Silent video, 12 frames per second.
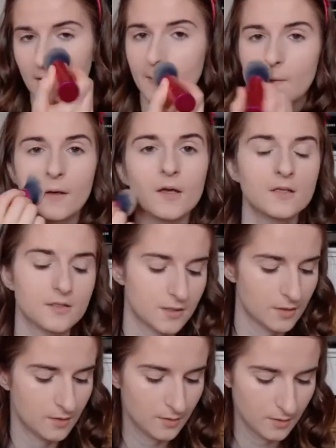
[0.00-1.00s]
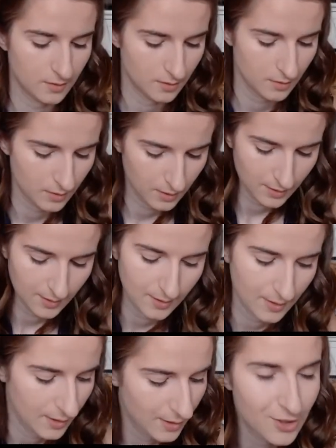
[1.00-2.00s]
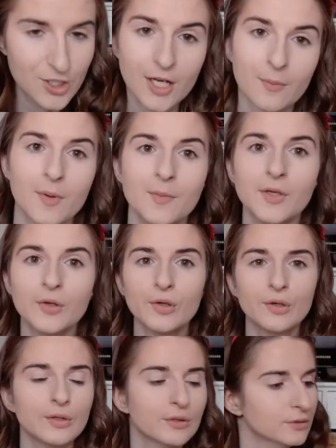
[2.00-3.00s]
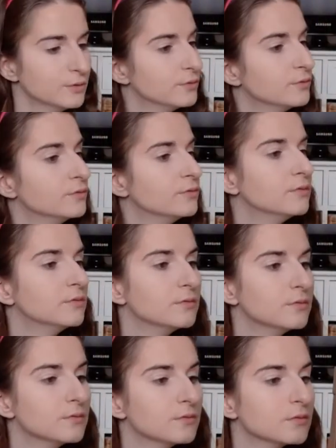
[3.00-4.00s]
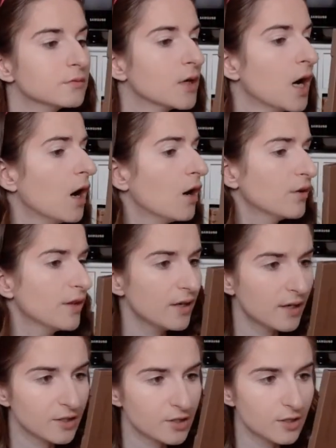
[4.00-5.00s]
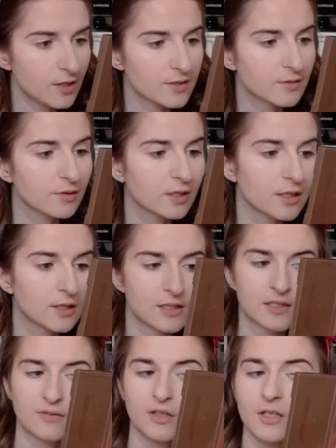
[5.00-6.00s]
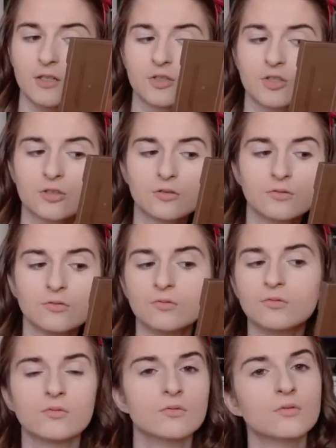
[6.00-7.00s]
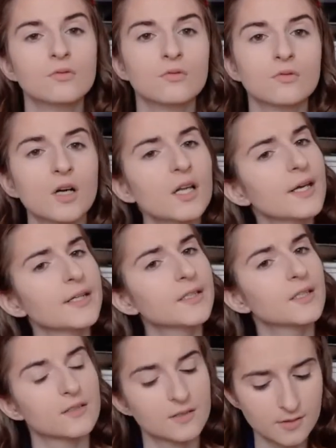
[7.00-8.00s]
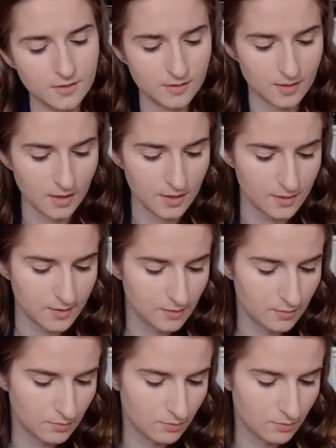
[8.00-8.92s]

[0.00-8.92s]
All right, check my mirror. Oh, that actually is a really nice finish. I like this. This is nice.